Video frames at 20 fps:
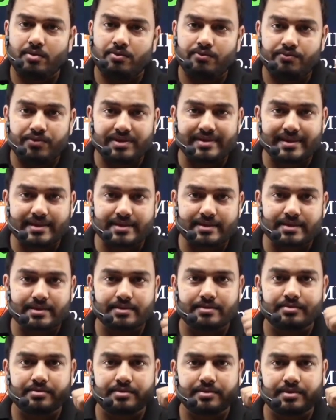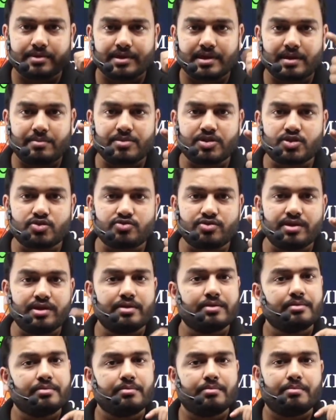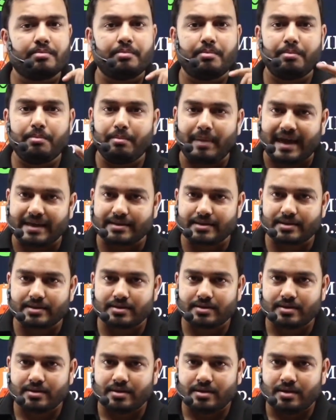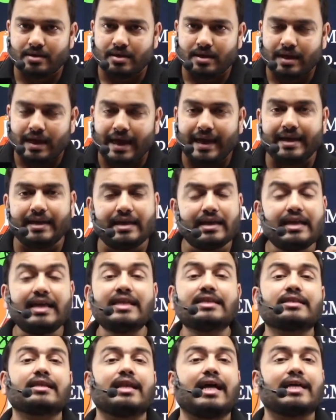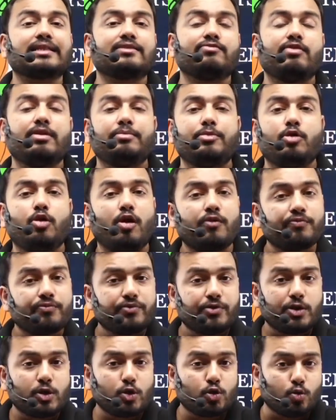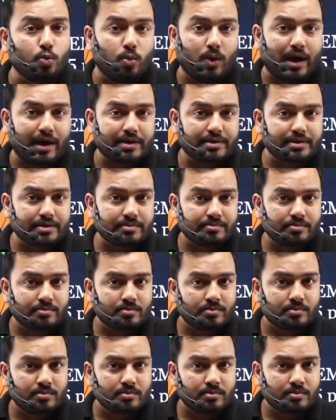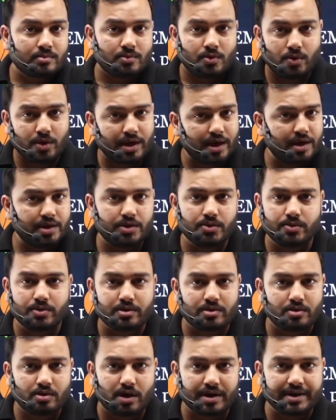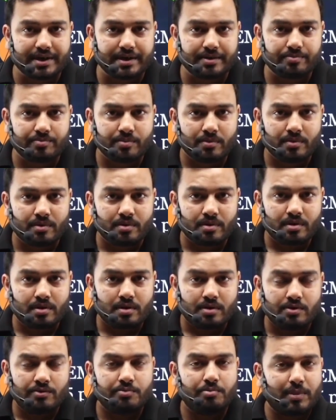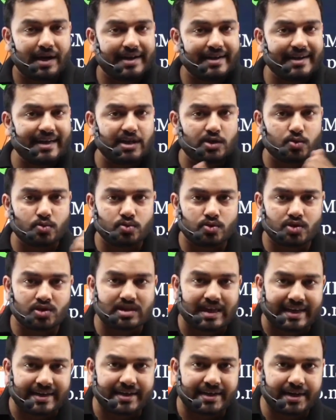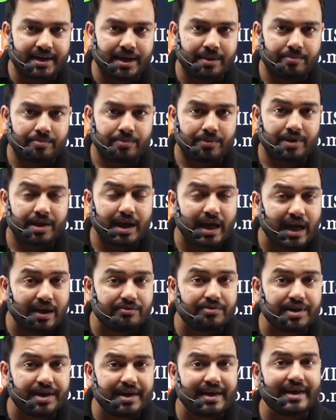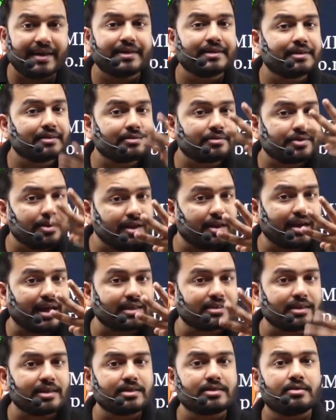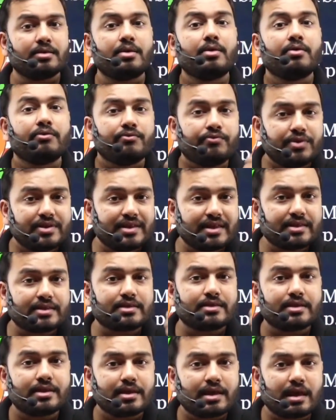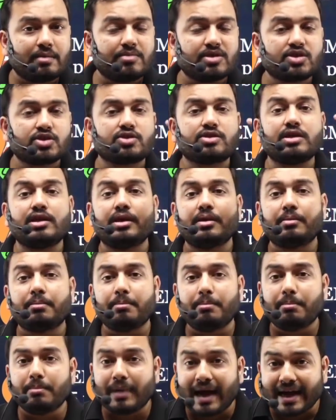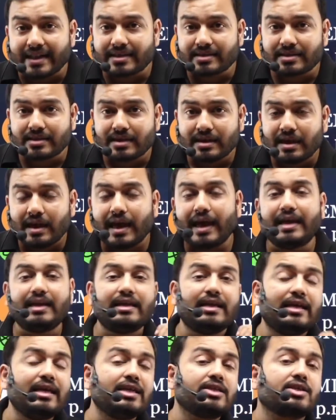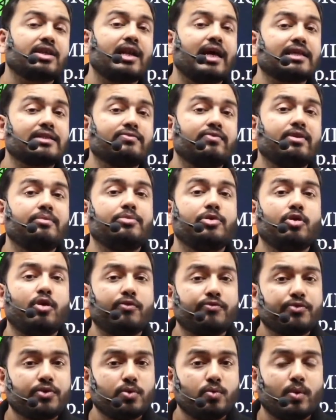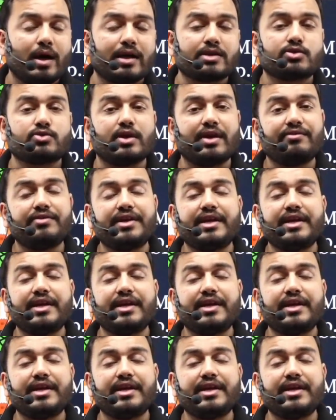physics, chemistry, maths. And each class will be of 2 hours. Okay, you got it? Monday to Saturday, every day 3 classes, physics, chemistry, maths. And each class will be of 2 hours. So every